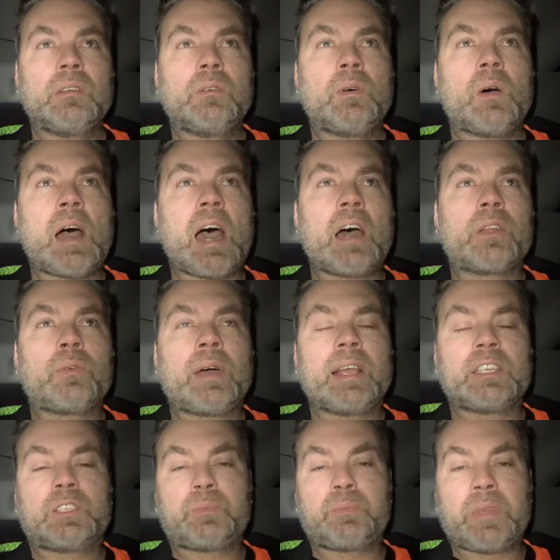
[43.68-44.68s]
how do I
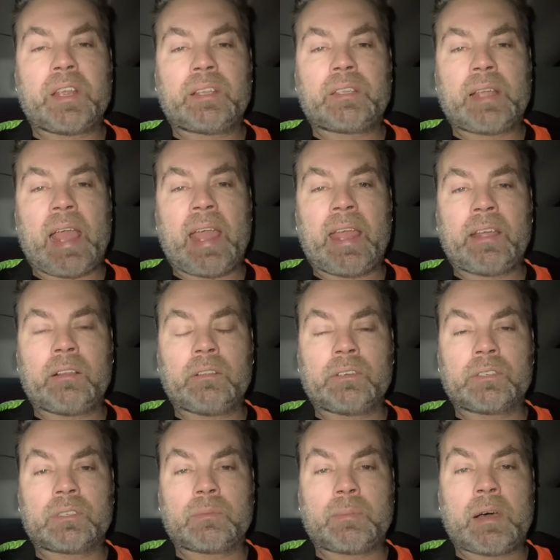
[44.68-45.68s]
speak to
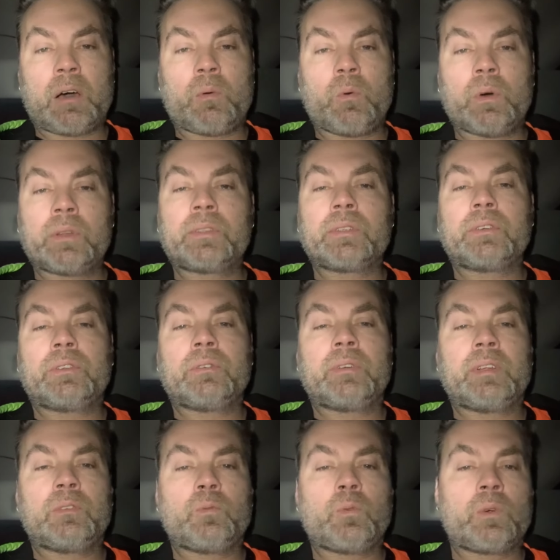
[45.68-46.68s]
anglers about what they're
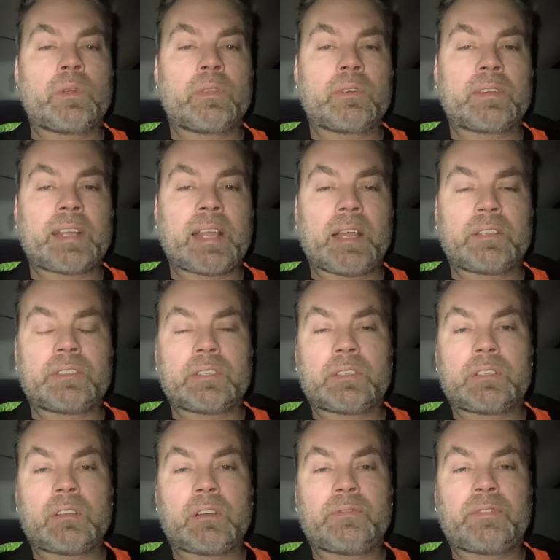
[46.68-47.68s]
doing, where they're catching
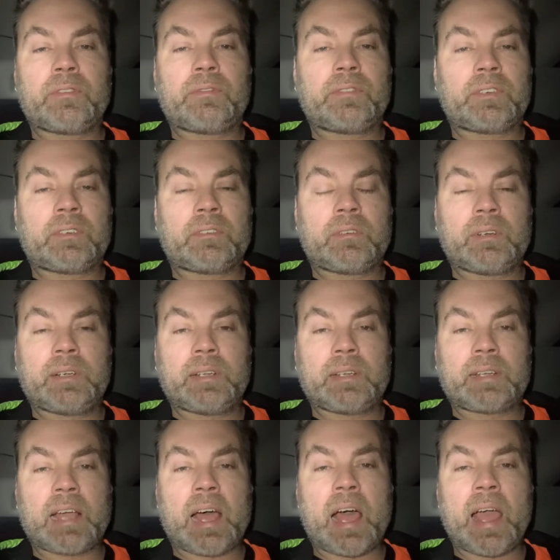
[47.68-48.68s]
stuff, if they're in a
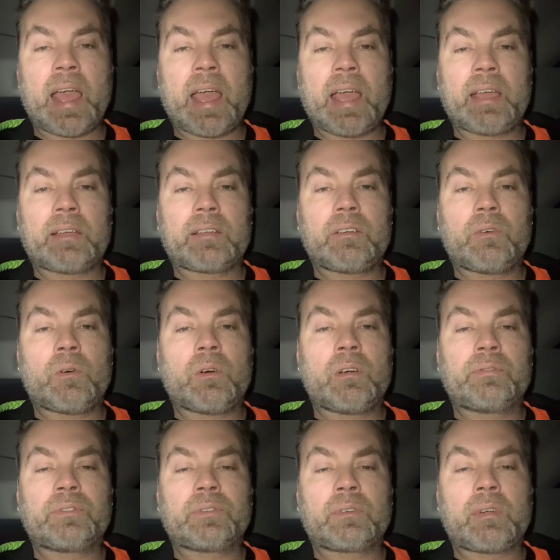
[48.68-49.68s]
kayak or
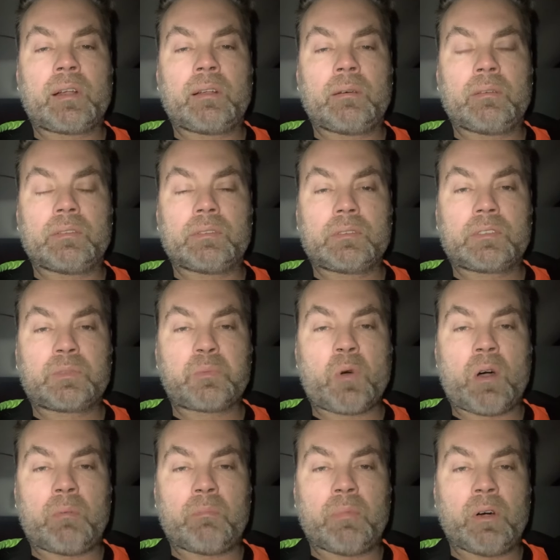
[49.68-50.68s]
if they're on a
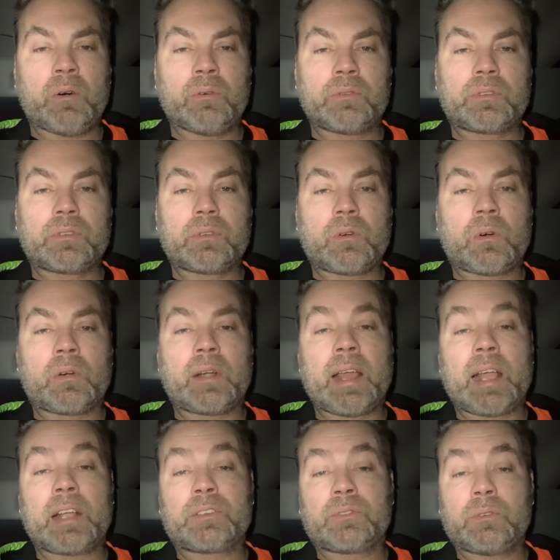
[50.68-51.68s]
small boat or an
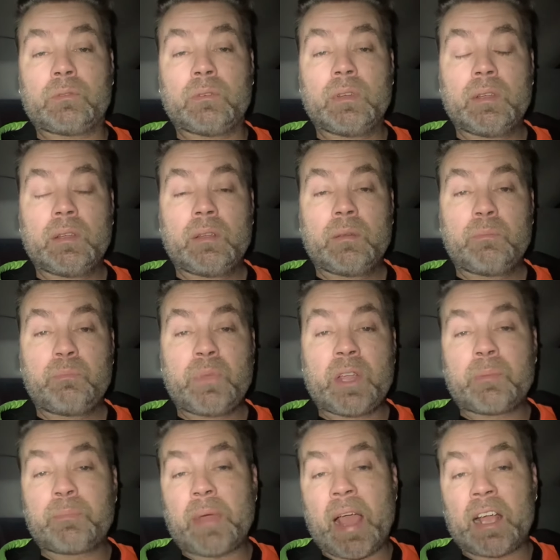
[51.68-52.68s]
actual
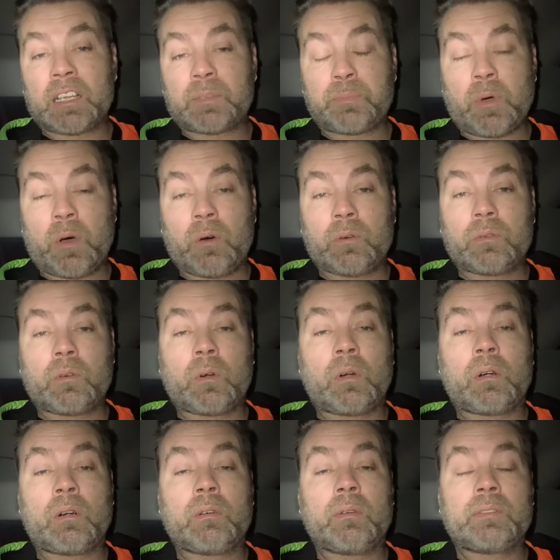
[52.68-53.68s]
big bass boat
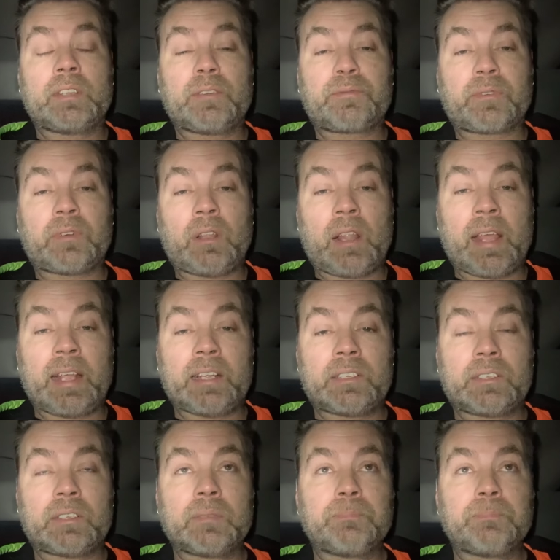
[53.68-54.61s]
or different lakes.